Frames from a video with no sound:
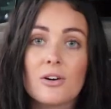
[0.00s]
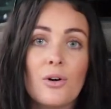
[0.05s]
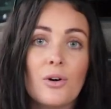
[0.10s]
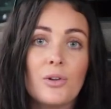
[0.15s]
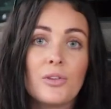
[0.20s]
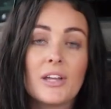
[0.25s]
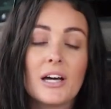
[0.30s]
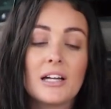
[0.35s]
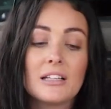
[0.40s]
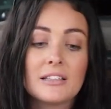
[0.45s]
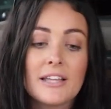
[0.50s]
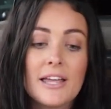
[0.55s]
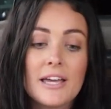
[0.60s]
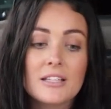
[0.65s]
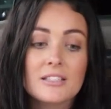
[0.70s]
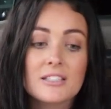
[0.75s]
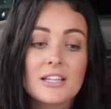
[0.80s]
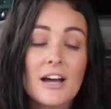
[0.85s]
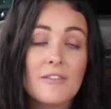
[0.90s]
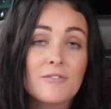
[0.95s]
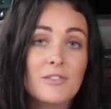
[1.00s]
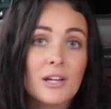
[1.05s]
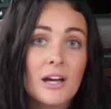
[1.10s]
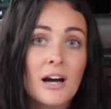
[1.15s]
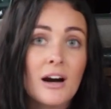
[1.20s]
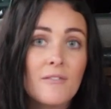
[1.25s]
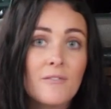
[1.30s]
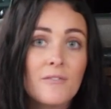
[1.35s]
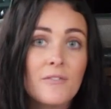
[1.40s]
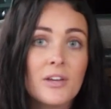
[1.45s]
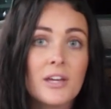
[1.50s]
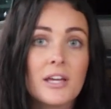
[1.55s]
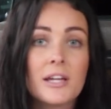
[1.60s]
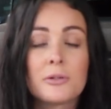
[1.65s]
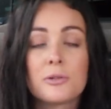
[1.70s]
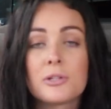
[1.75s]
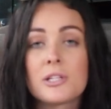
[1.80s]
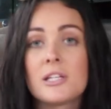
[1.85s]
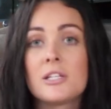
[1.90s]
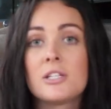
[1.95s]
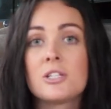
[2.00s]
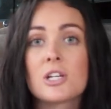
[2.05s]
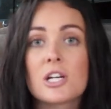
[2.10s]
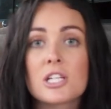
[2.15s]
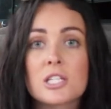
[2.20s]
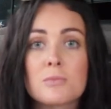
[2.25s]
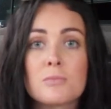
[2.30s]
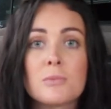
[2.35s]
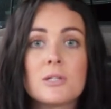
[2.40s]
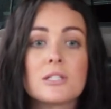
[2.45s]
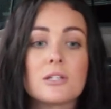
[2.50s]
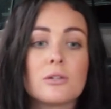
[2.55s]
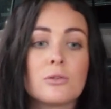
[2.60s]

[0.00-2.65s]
on that length to have the comfort and all the adjustments